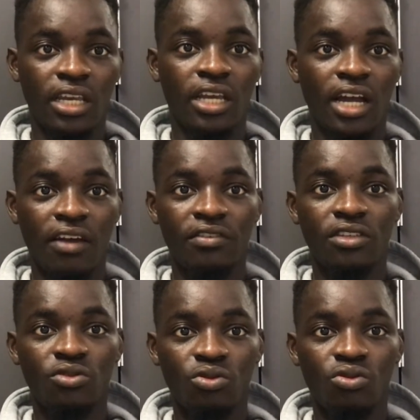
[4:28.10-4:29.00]
having
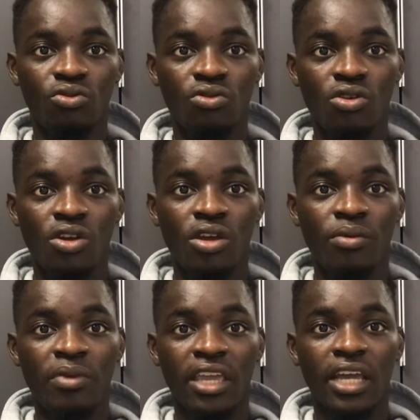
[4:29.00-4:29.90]
to
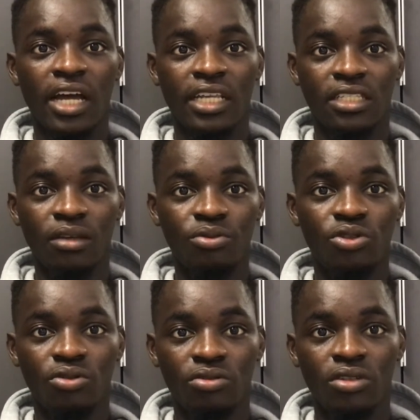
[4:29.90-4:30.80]
make
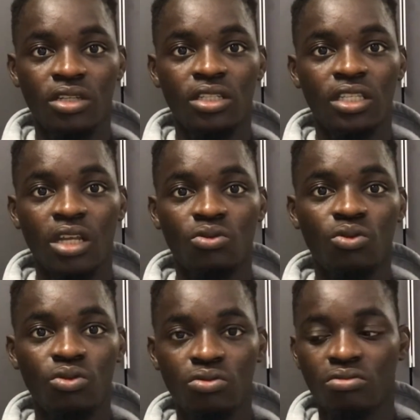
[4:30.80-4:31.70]
assumption that
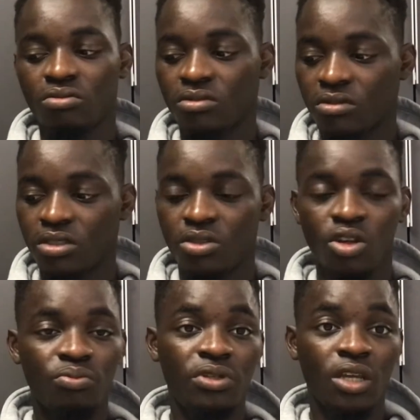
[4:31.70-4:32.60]
could
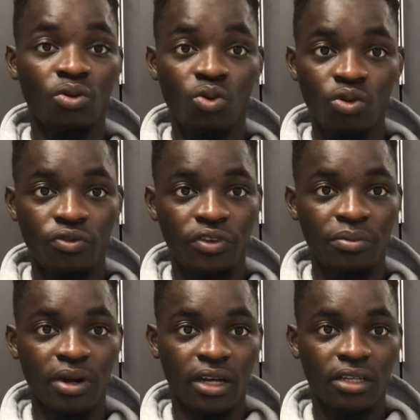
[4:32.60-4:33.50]
not be a good
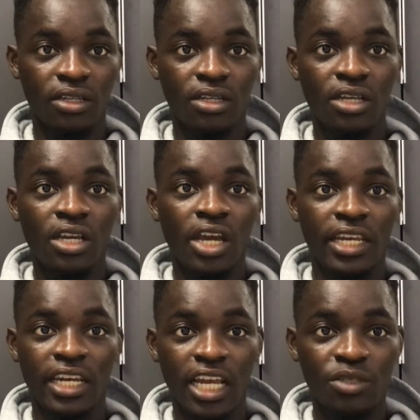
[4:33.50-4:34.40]
feedback. And
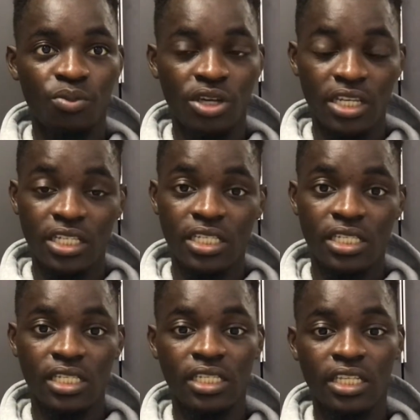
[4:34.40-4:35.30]
the last point
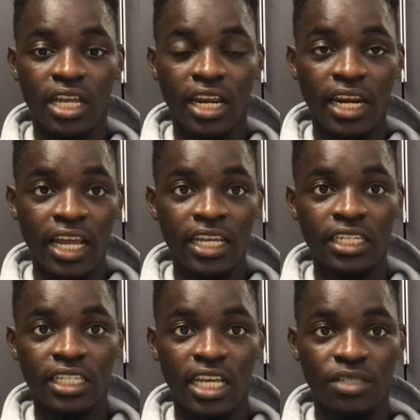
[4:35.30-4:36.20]
is the
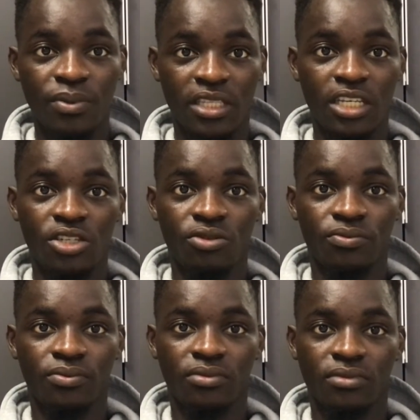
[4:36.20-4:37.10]
client expectation.
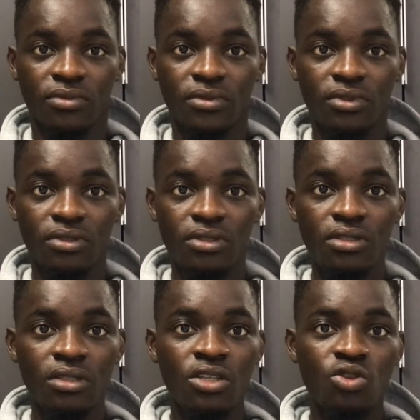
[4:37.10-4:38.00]

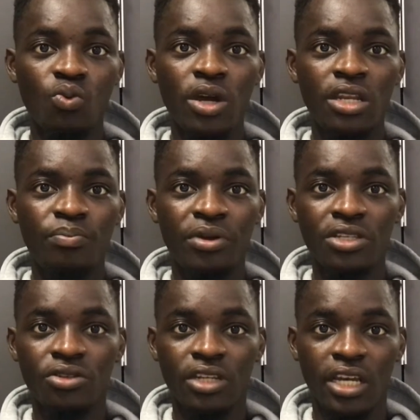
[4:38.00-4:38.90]
So when a
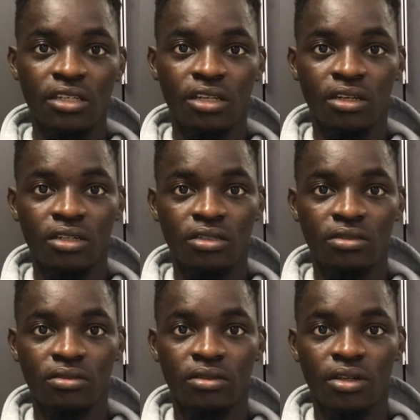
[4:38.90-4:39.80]
person enter,
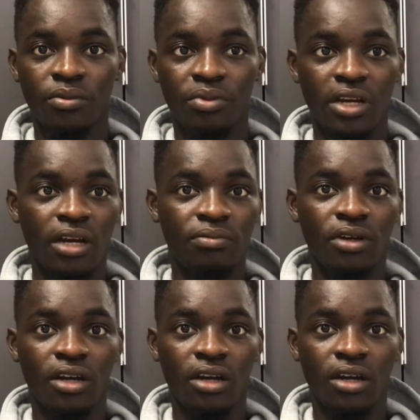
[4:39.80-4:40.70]
perhaps
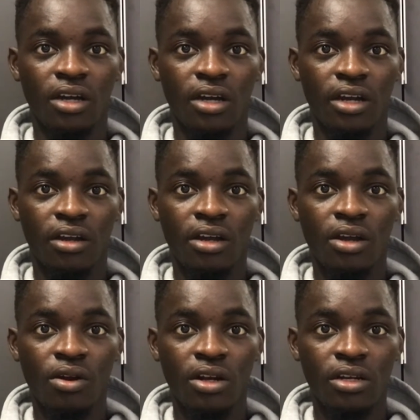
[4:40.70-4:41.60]

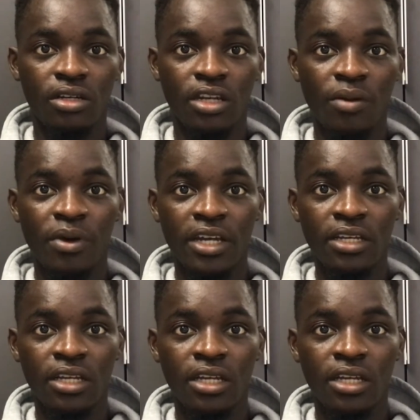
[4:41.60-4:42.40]
thereby